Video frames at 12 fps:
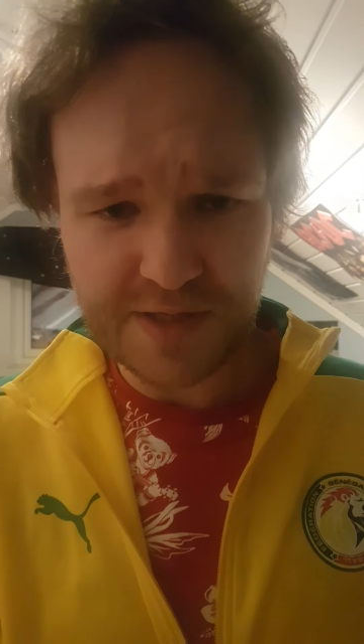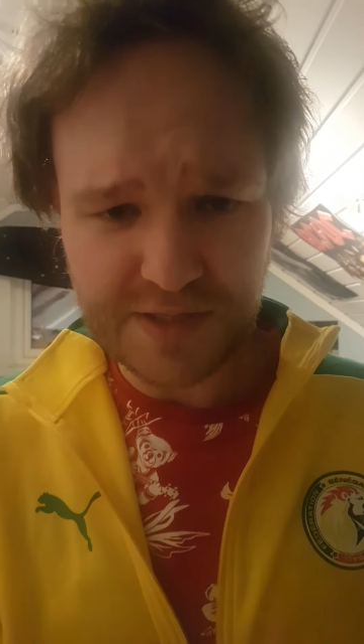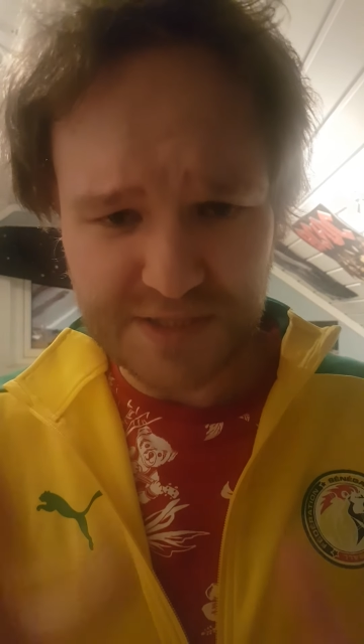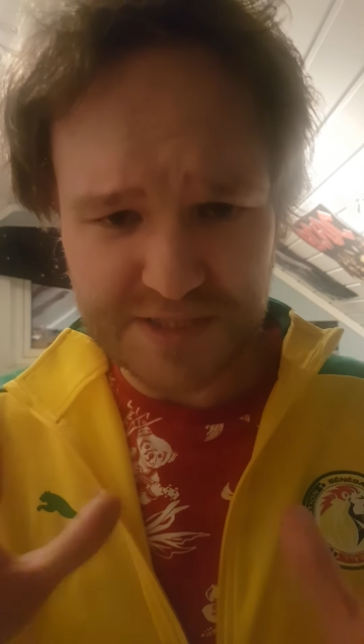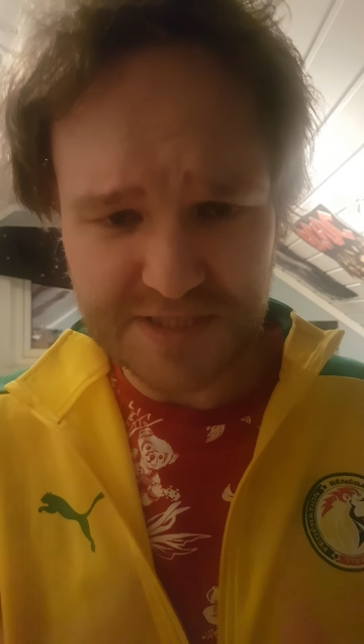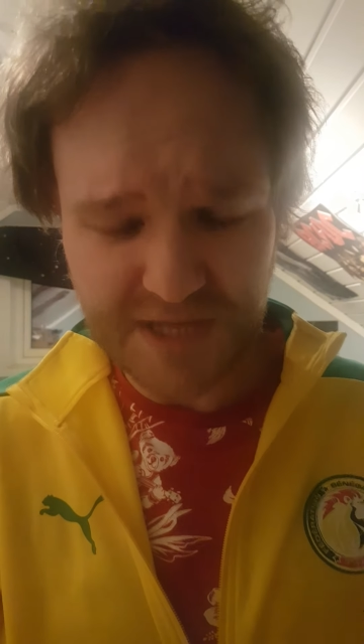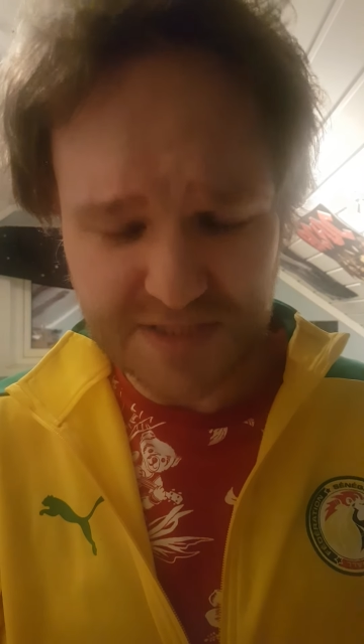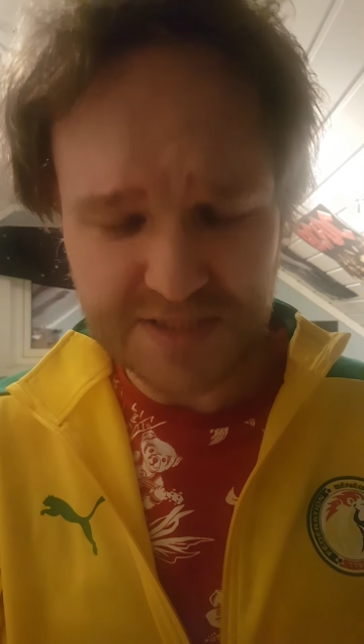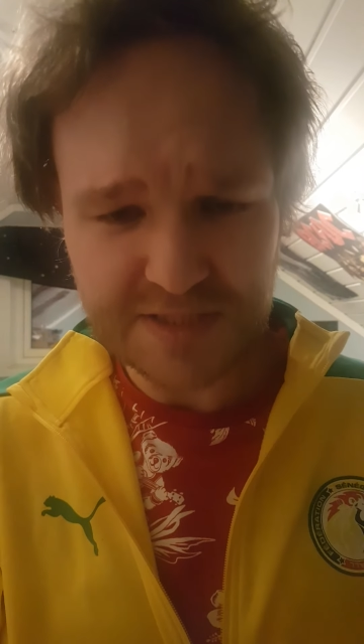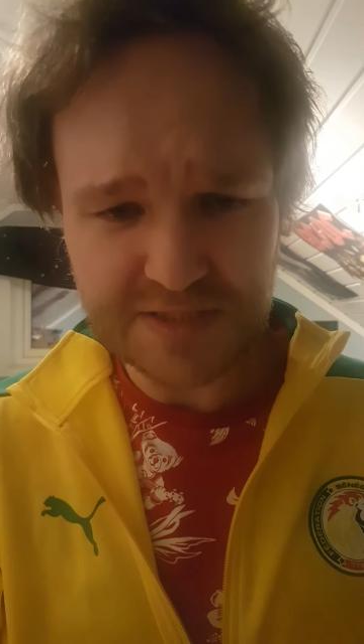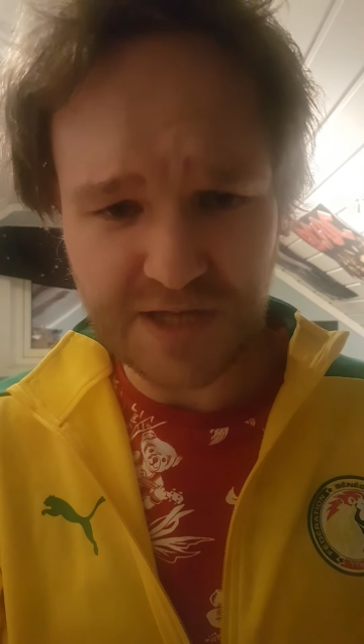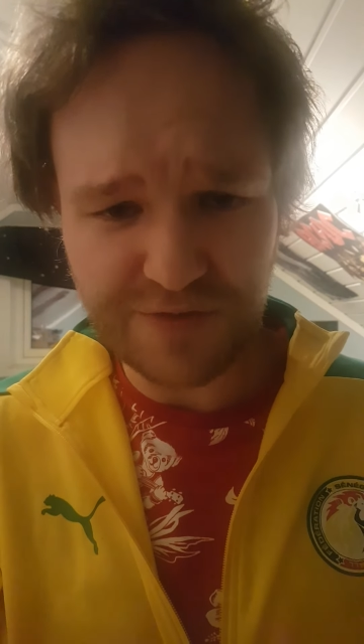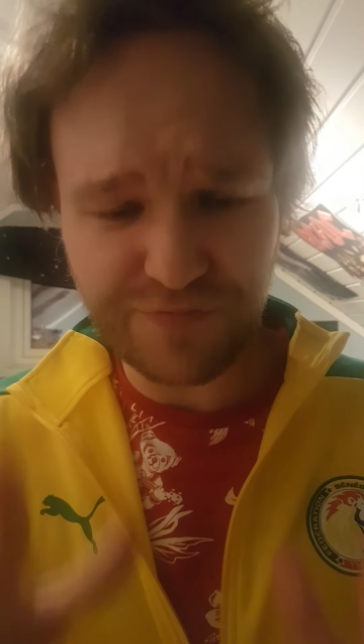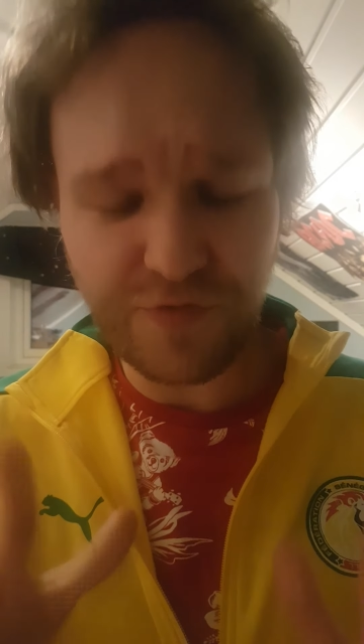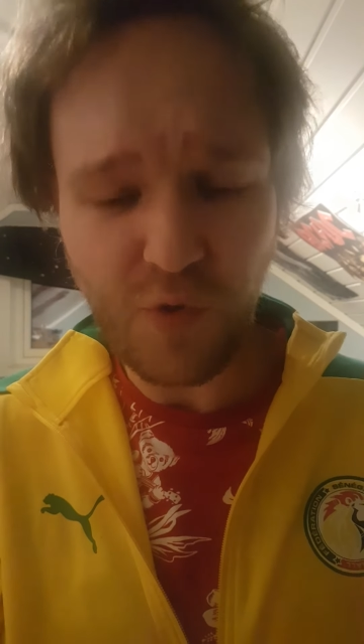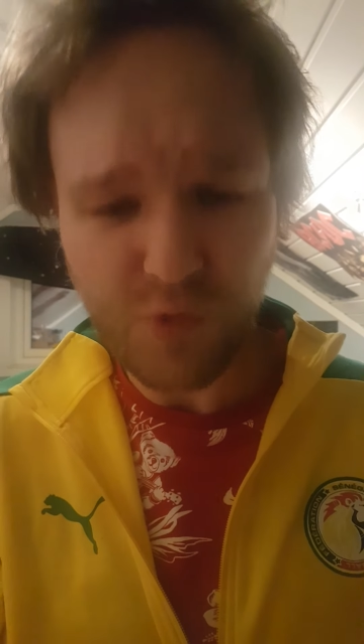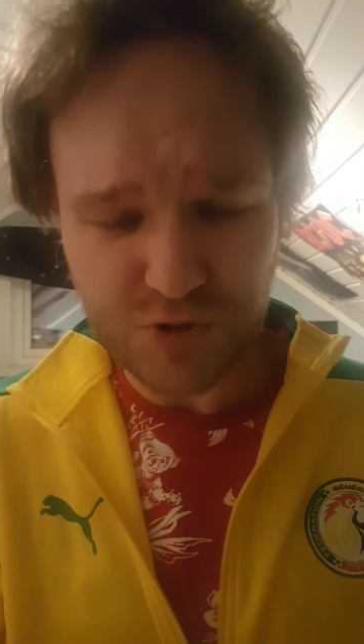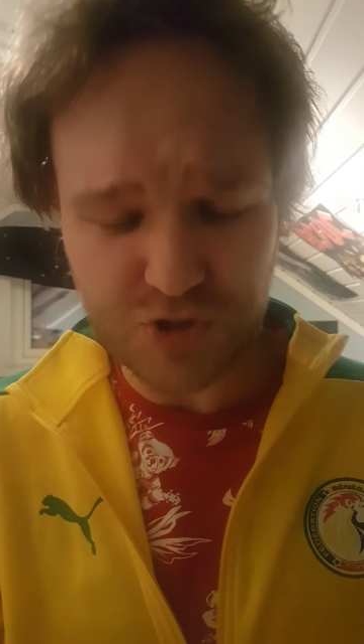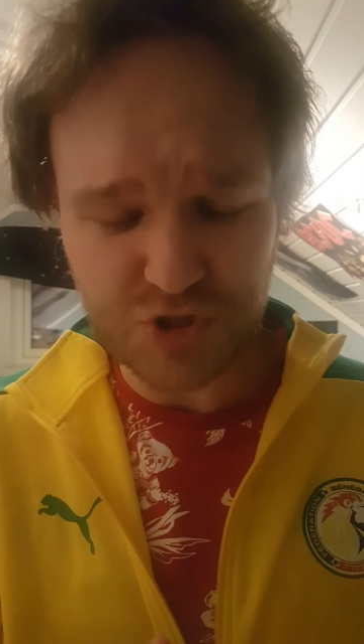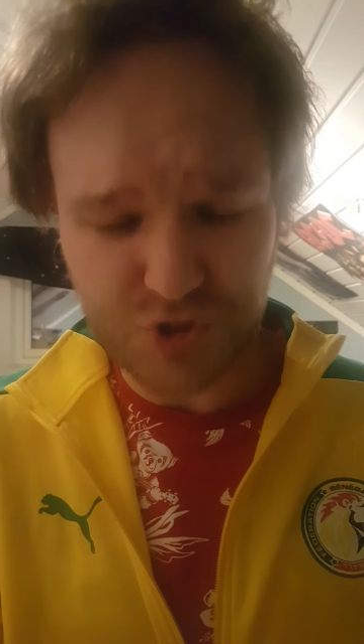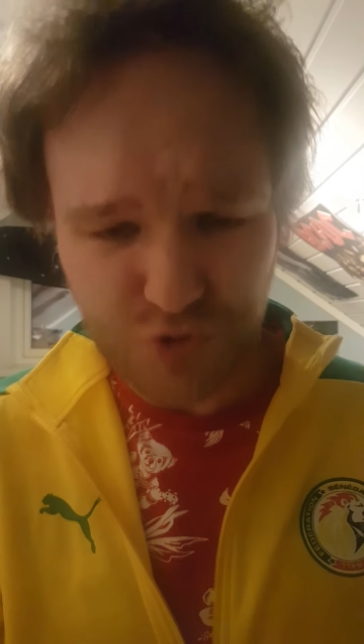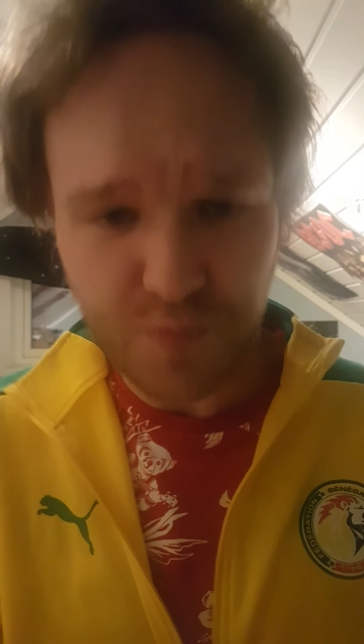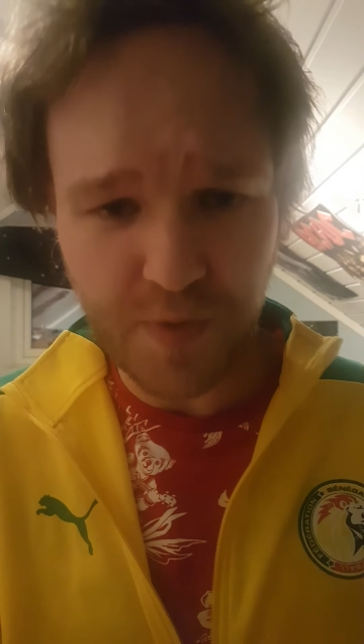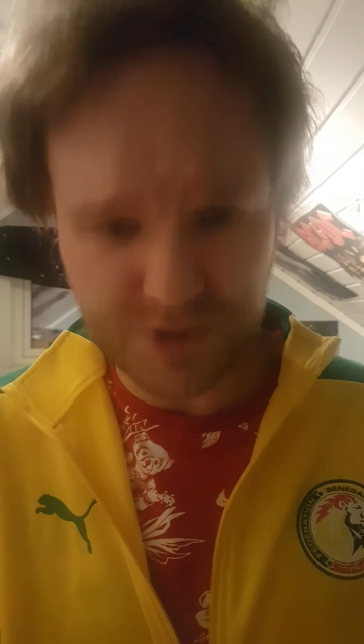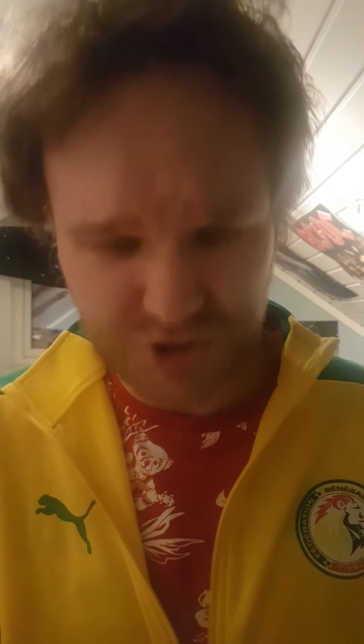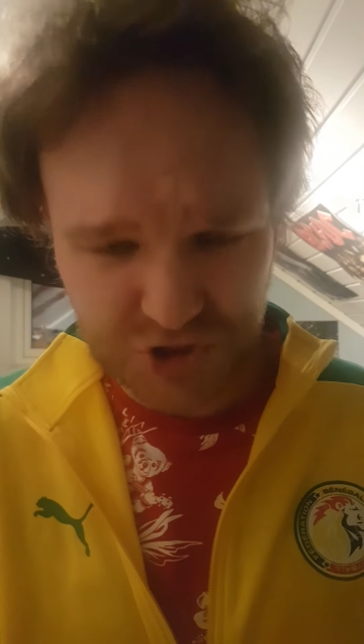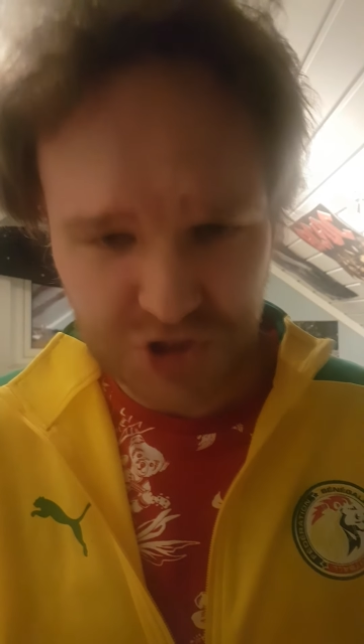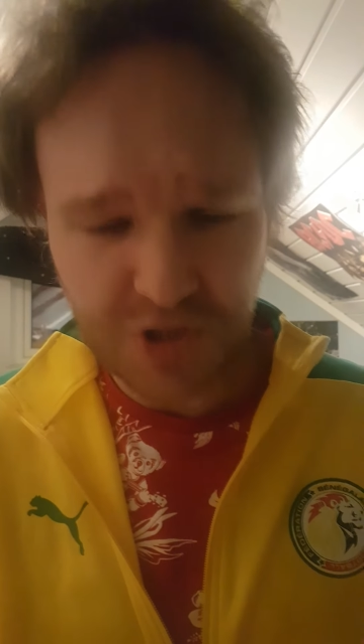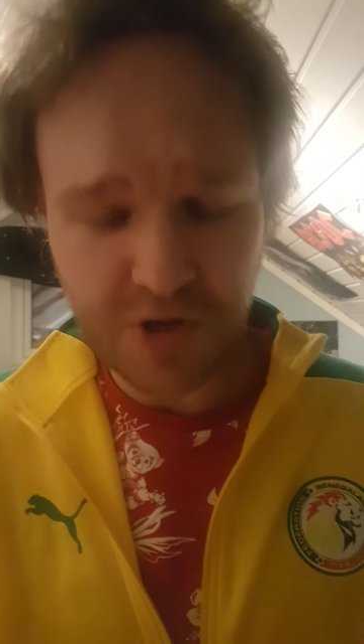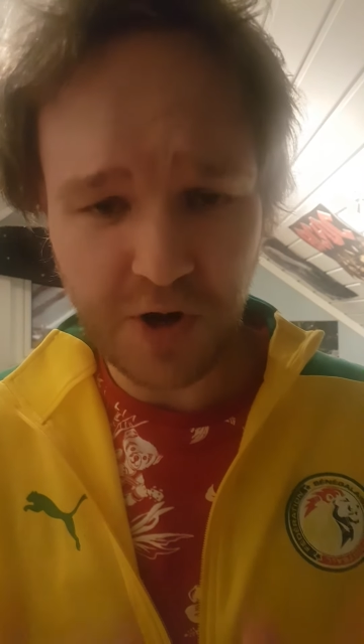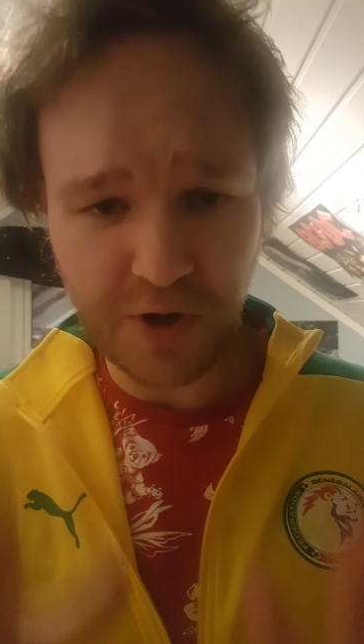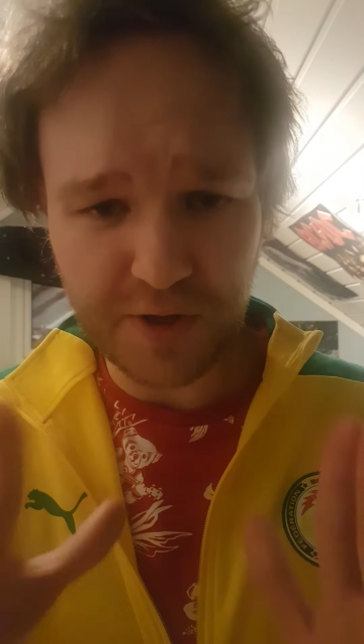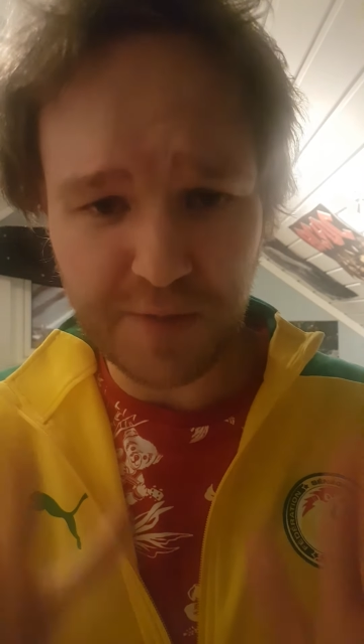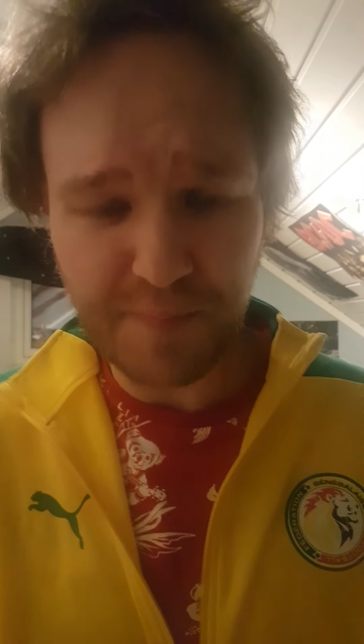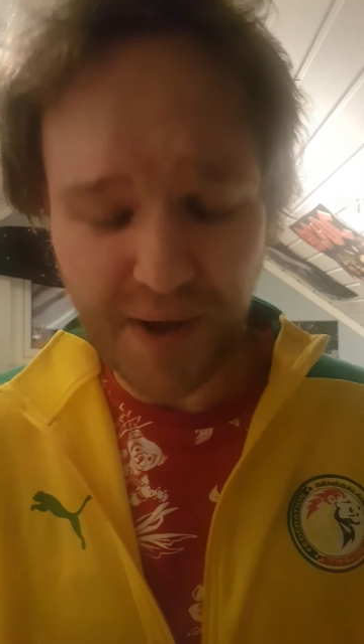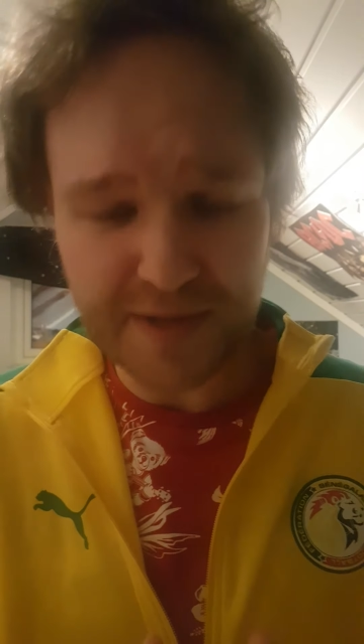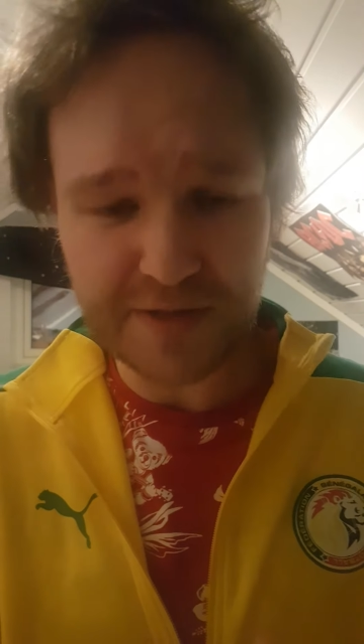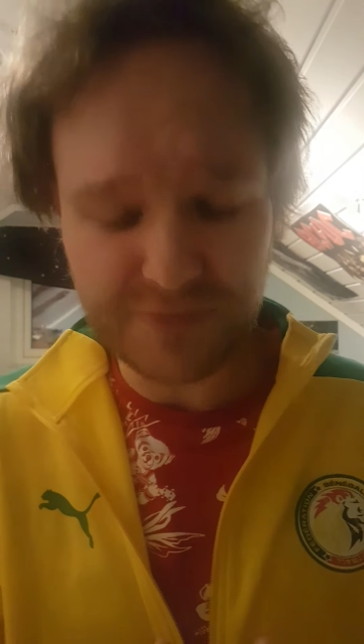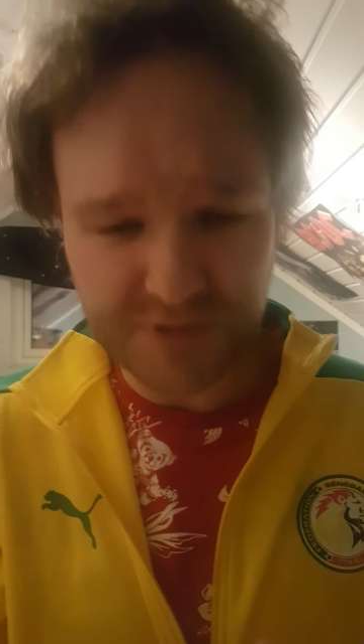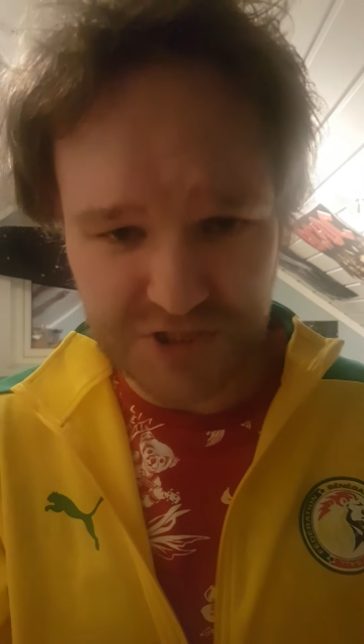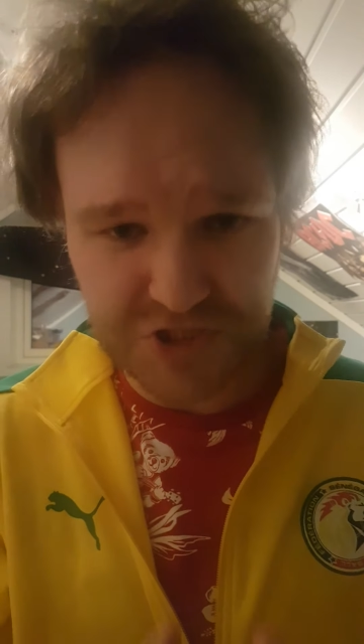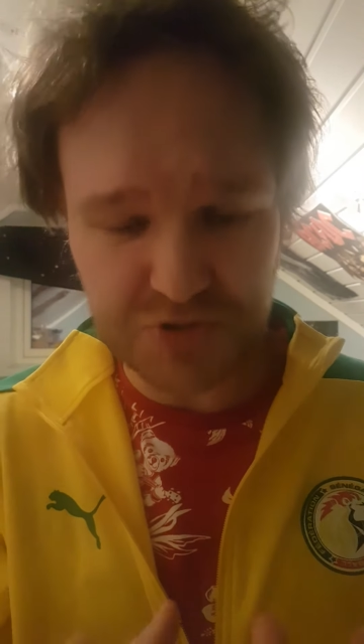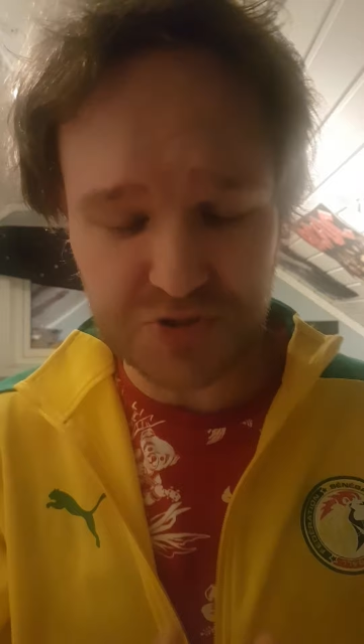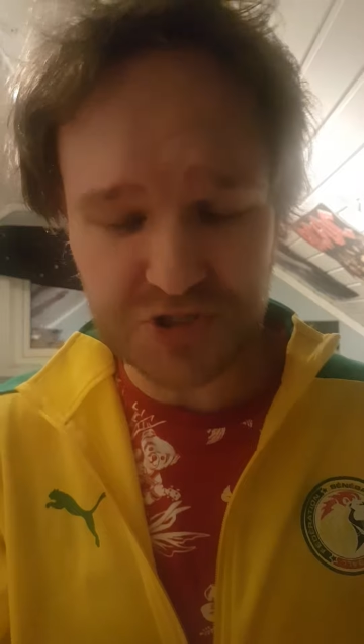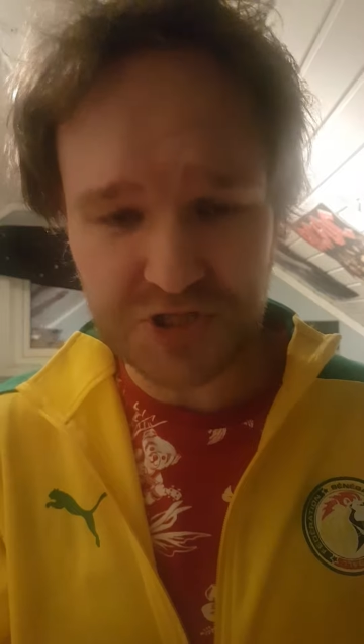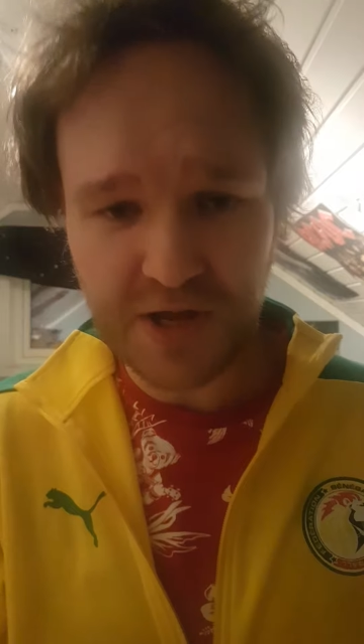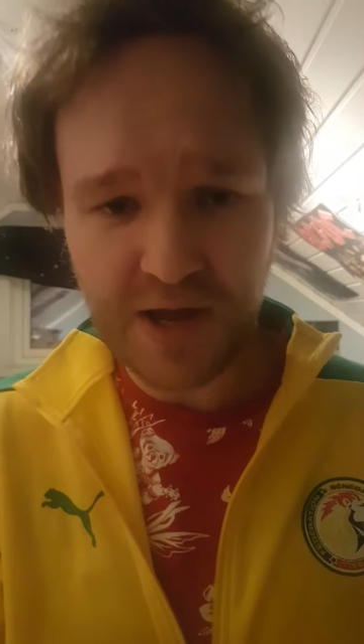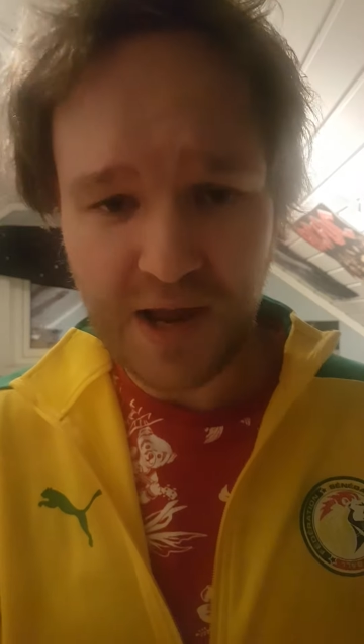is that they focus too much on the minor issues,